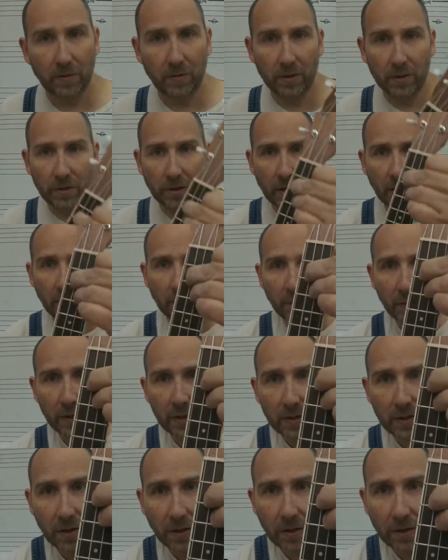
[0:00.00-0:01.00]
You want to try and
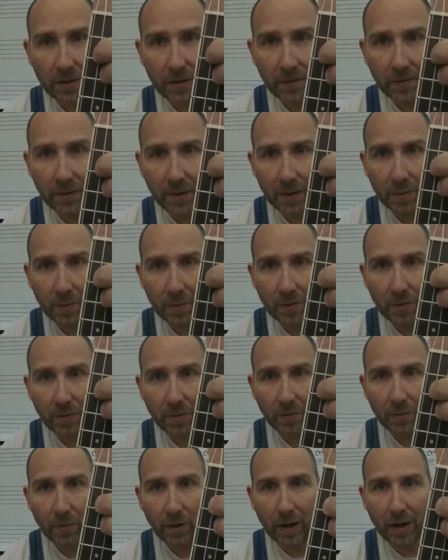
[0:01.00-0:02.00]
place all of them
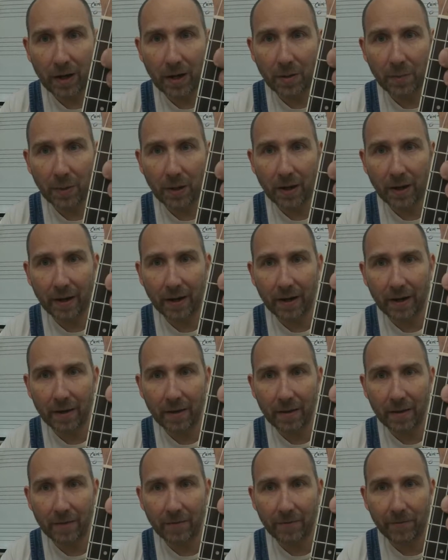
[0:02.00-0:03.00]
right
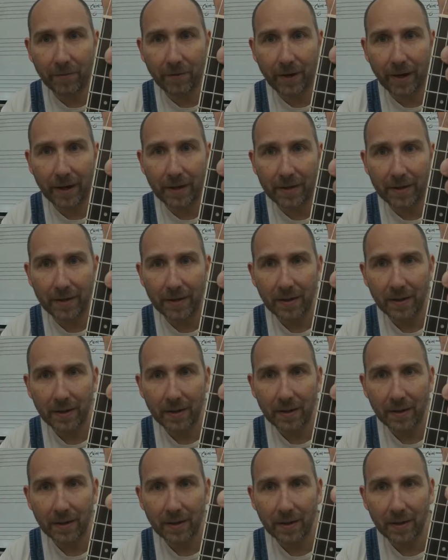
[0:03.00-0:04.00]
behind the fret,
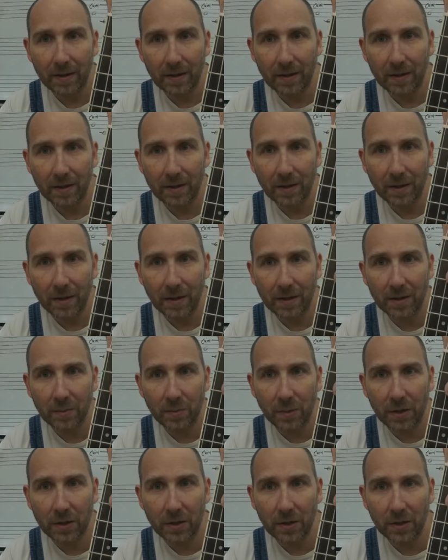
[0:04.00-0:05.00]

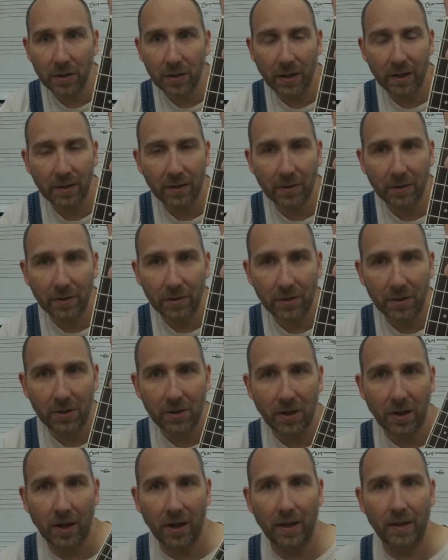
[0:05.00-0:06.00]
as close as you
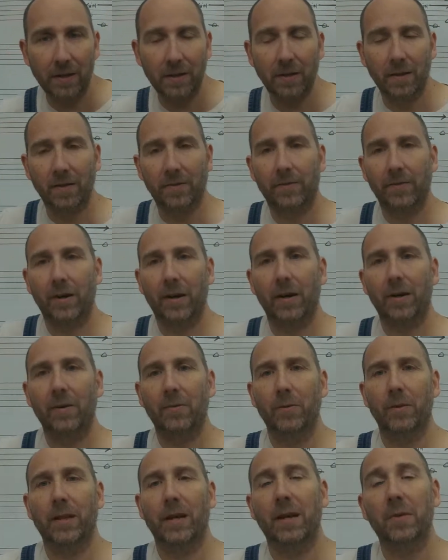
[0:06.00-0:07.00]
can to the fret
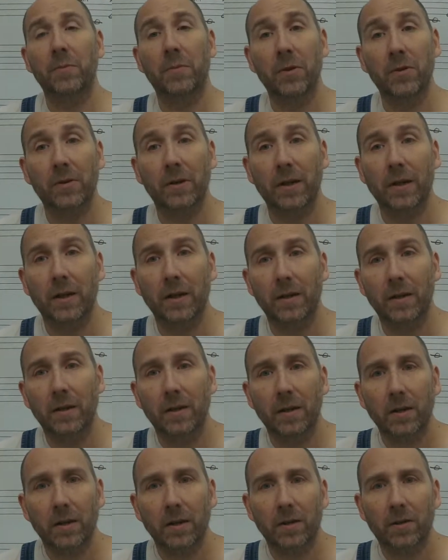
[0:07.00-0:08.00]
without muting
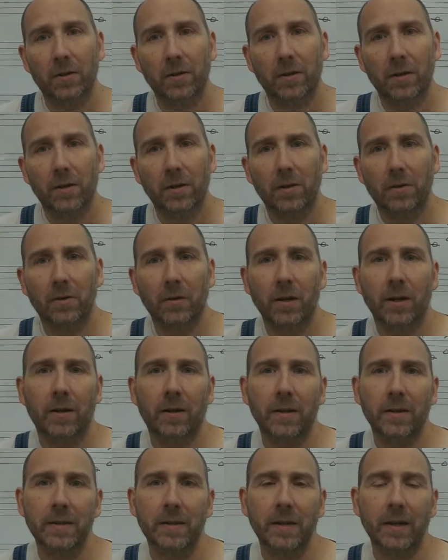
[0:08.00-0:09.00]
it or
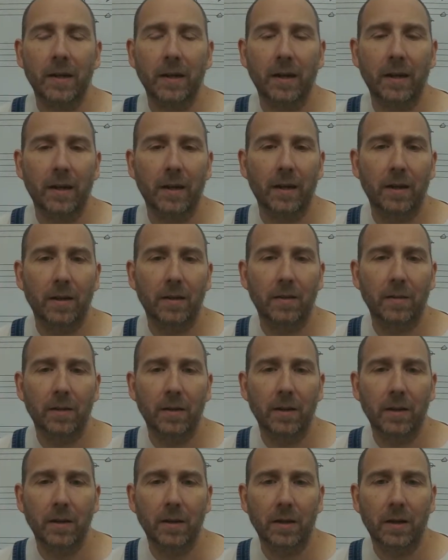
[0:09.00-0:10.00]
causing a
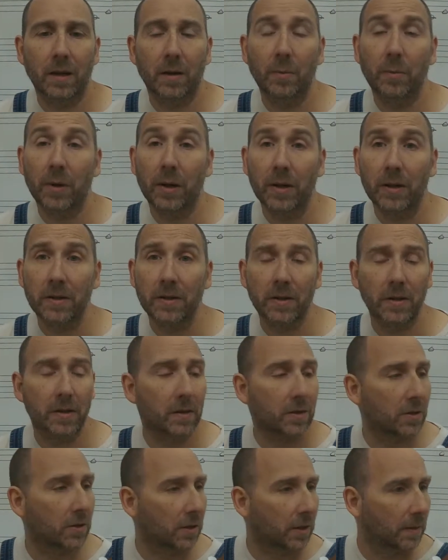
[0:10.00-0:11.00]
buzz in the
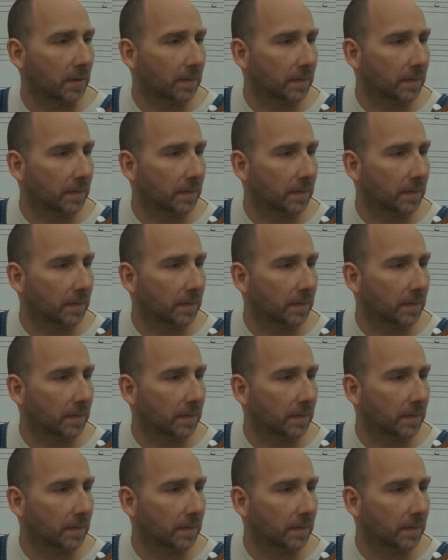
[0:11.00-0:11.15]
string.